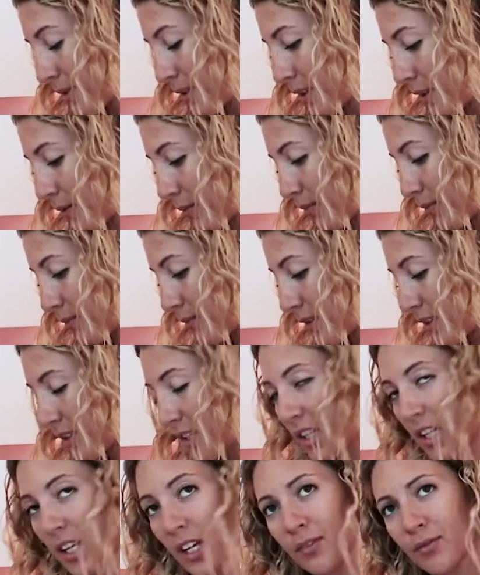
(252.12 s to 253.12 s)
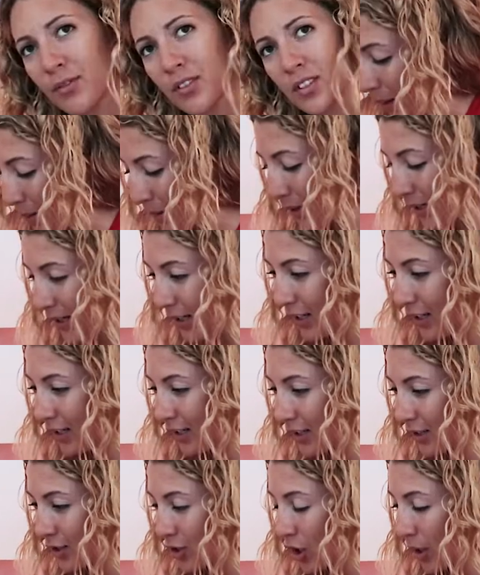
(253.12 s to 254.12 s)
some cheese. I'm
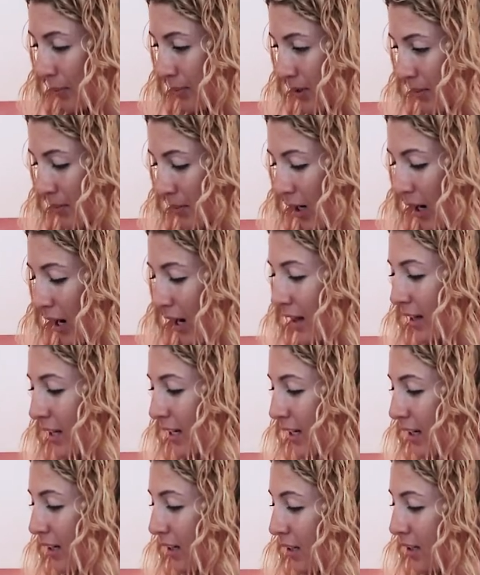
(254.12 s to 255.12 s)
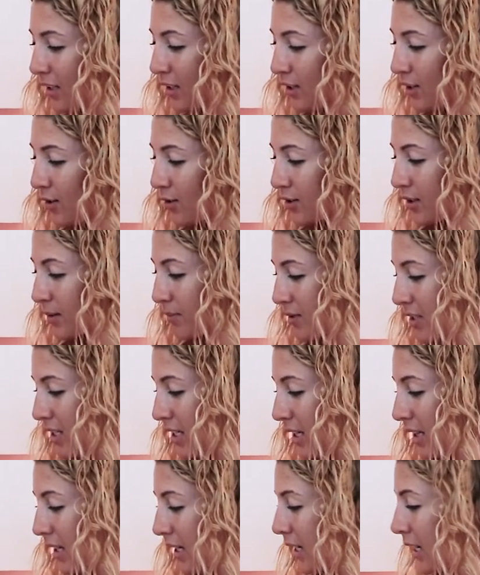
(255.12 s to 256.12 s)
gonna chop some garlic, use some
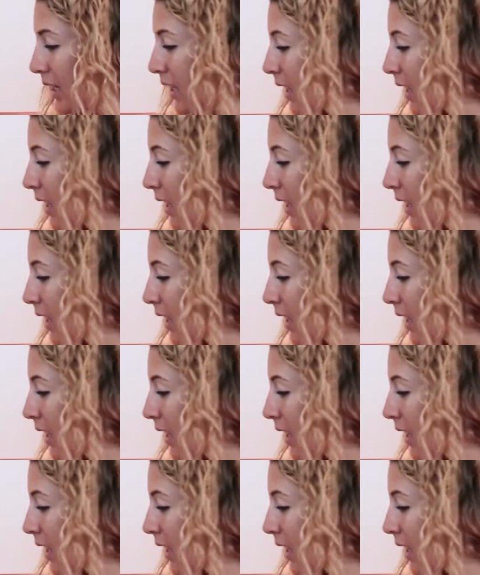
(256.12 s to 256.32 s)
chili,